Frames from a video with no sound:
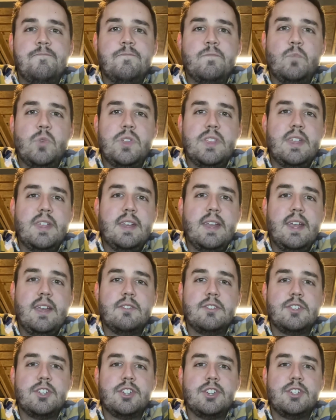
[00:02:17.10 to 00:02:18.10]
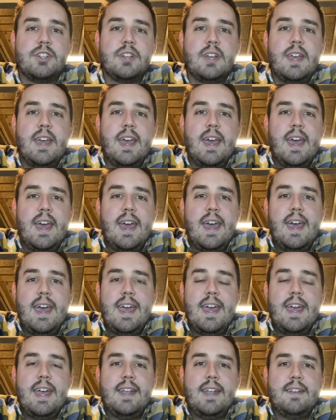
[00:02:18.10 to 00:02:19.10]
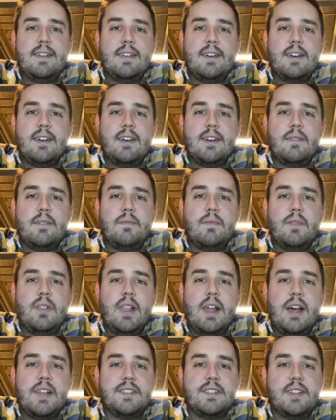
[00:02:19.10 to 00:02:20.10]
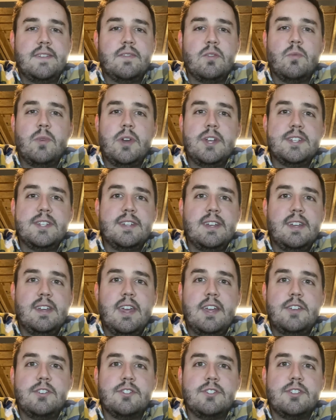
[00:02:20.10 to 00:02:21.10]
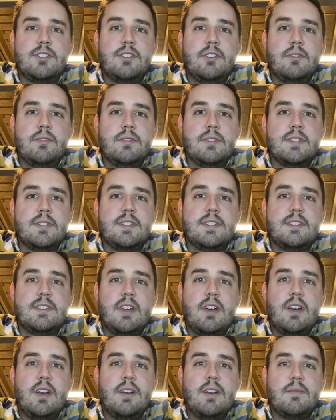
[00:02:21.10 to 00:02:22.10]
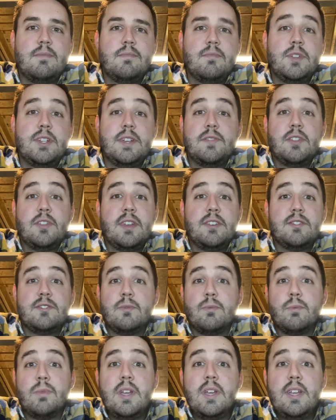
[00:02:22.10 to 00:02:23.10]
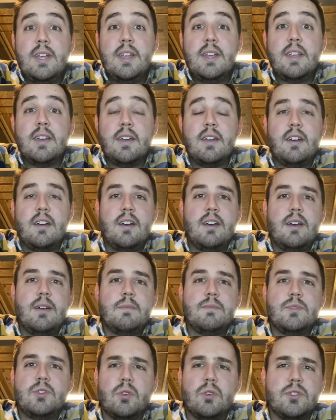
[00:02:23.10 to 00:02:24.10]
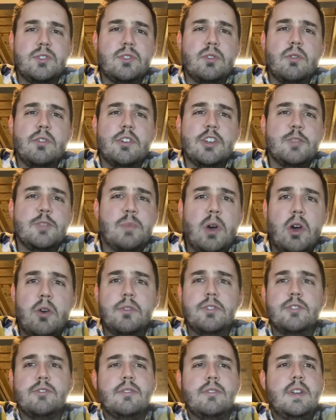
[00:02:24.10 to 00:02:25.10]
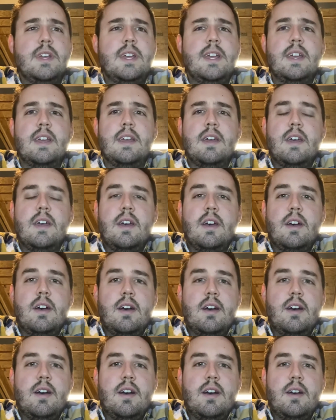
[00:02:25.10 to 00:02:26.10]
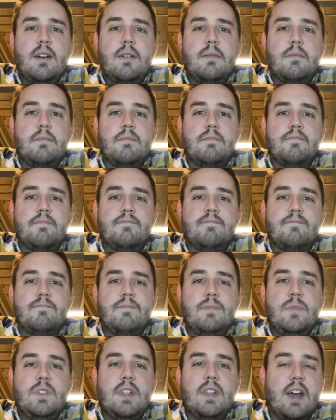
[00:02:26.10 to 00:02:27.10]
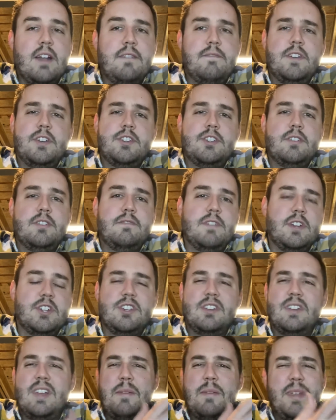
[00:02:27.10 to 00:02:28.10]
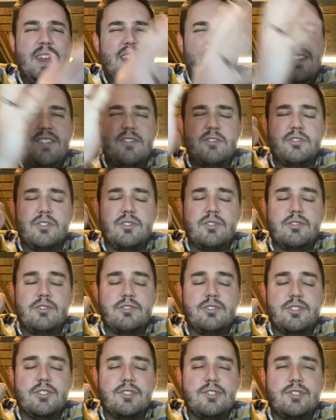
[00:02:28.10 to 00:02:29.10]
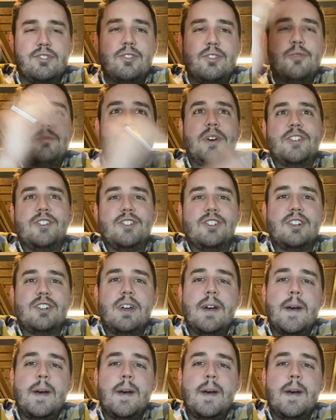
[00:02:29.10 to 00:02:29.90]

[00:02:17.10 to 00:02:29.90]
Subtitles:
within English, and lots of different ways to engage your students with different things to read, short stories, poetry, nonfiction, fiction. I mean, there's just so much.